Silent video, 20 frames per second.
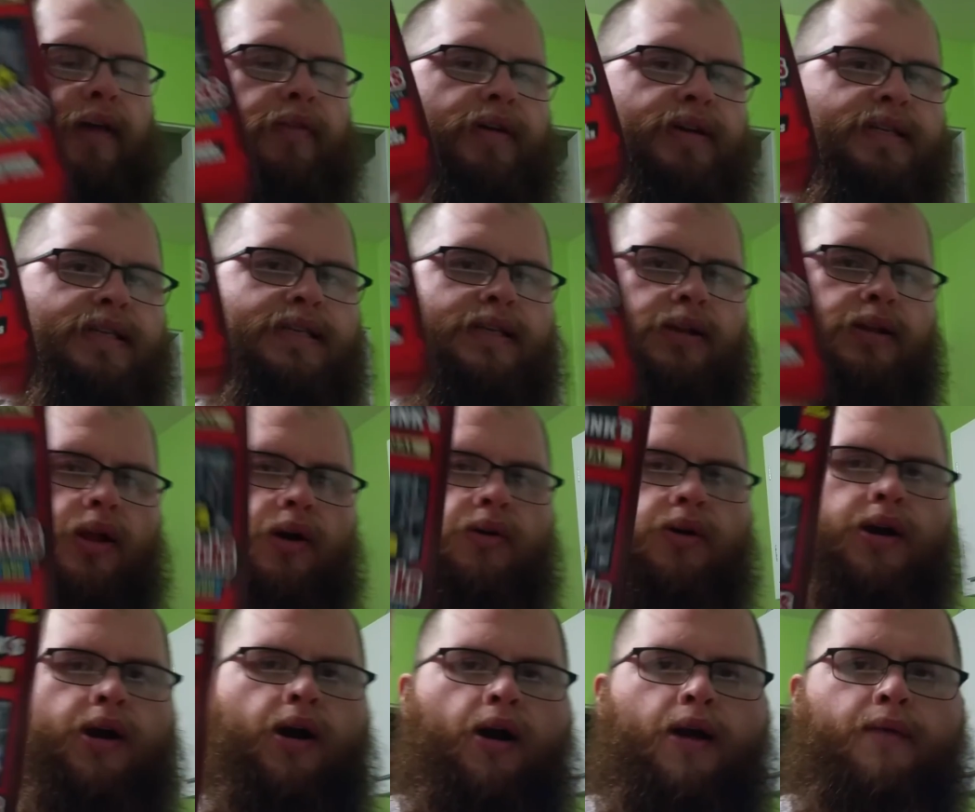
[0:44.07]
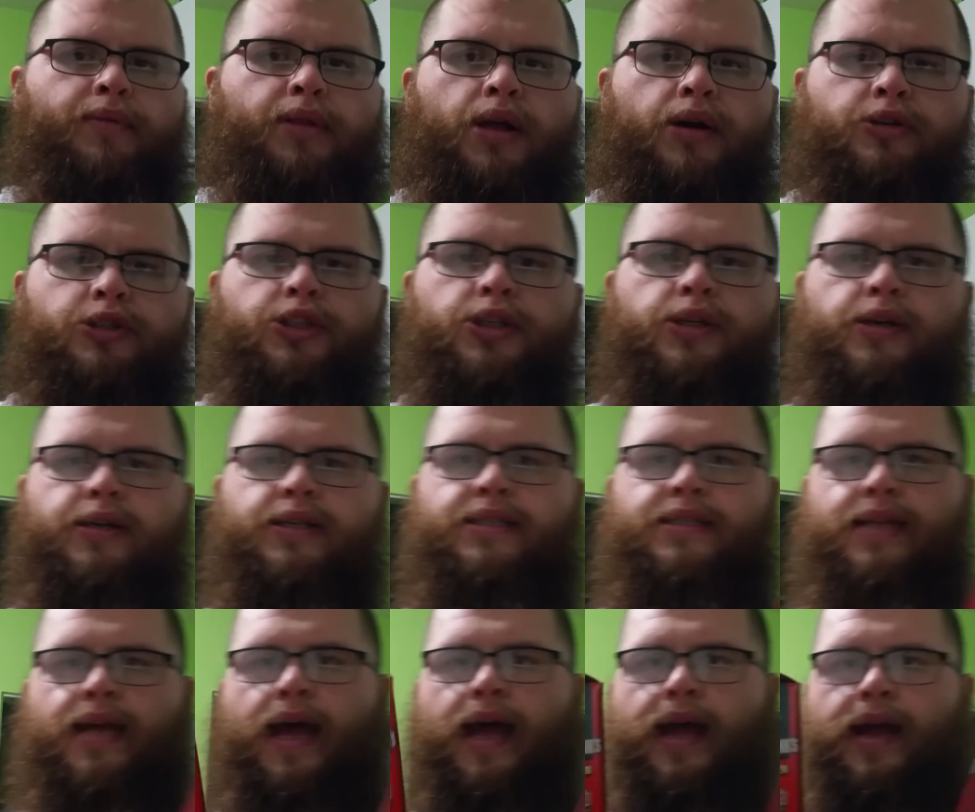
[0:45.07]
This is a low carb, low sugar
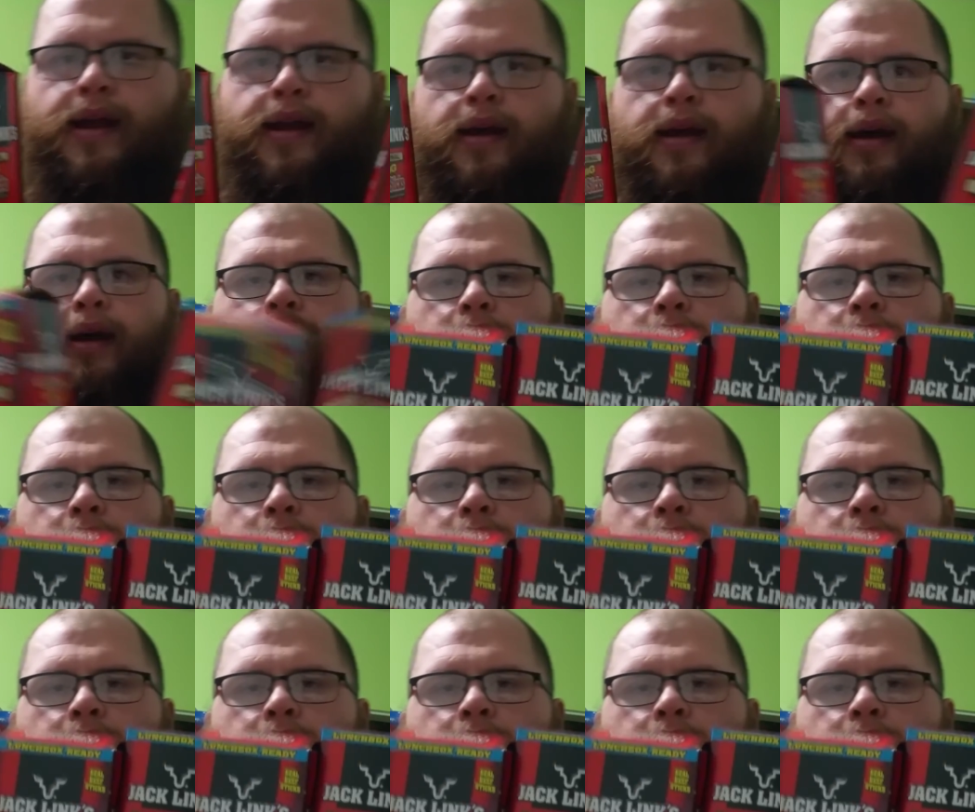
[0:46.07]
snack.